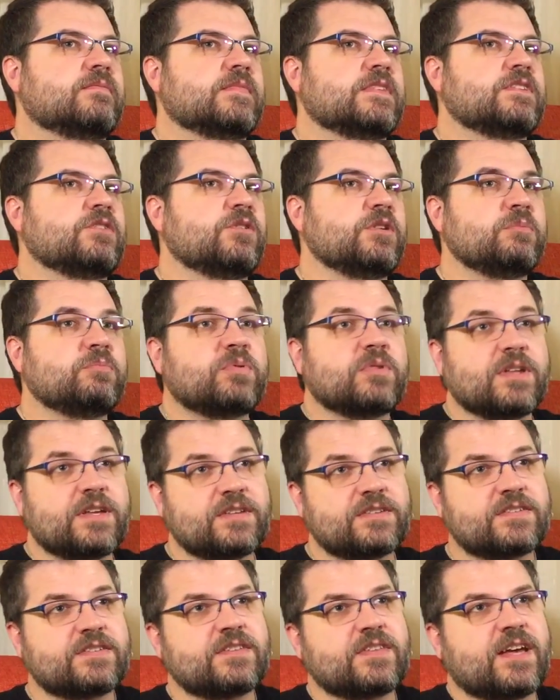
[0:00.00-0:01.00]
so he
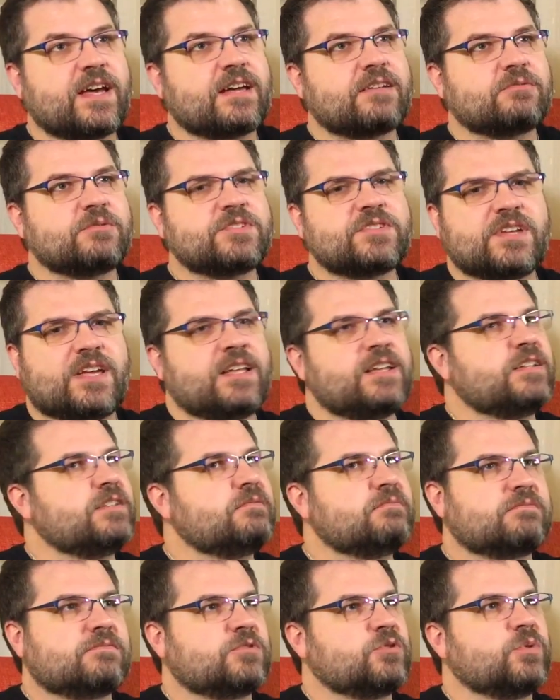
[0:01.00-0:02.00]
plays to that, which any
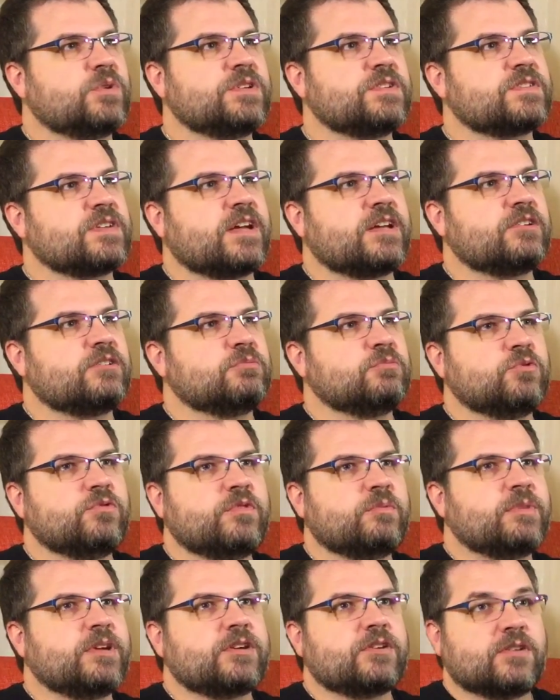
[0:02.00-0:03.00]
toy designer,
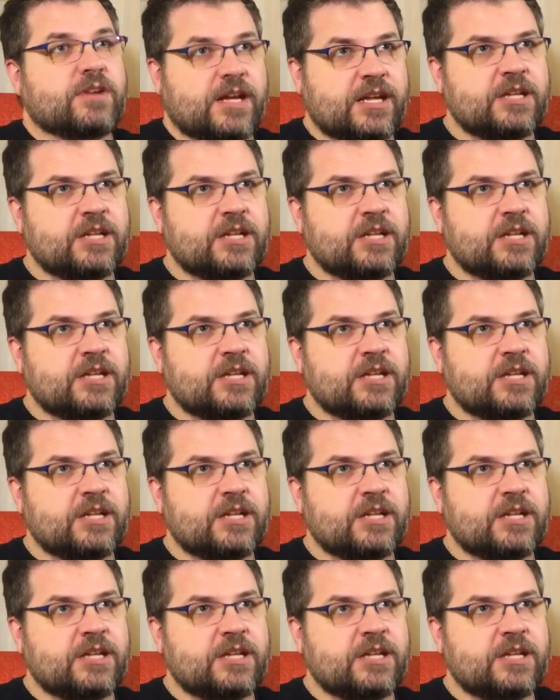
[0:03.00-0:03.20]
movie maker,